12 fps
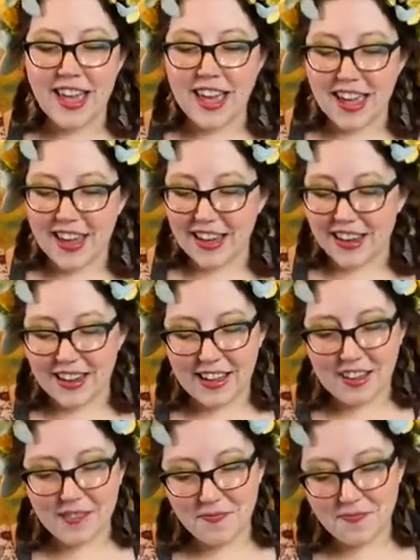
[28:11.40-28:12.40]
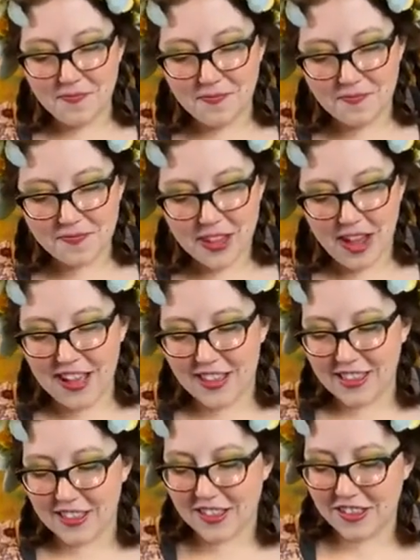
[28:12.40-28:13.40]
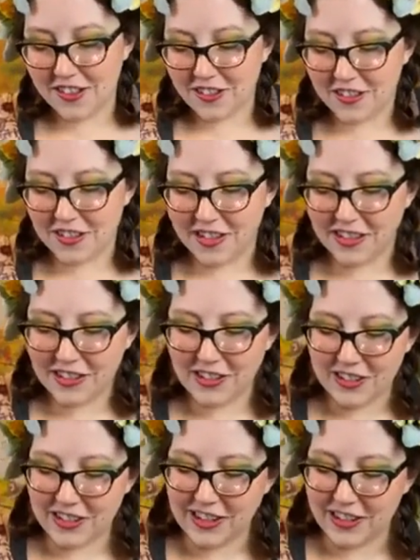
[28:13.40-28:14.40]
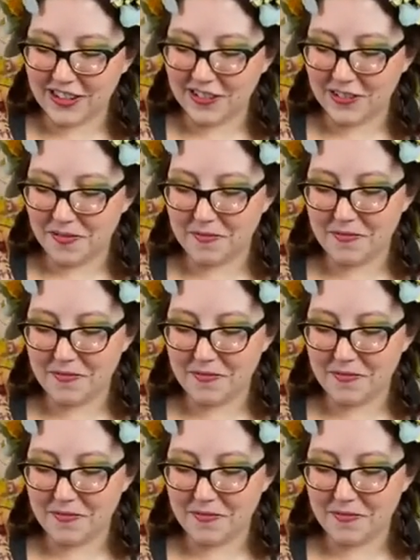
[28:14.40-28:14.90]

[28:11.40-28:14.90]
And the local clay studio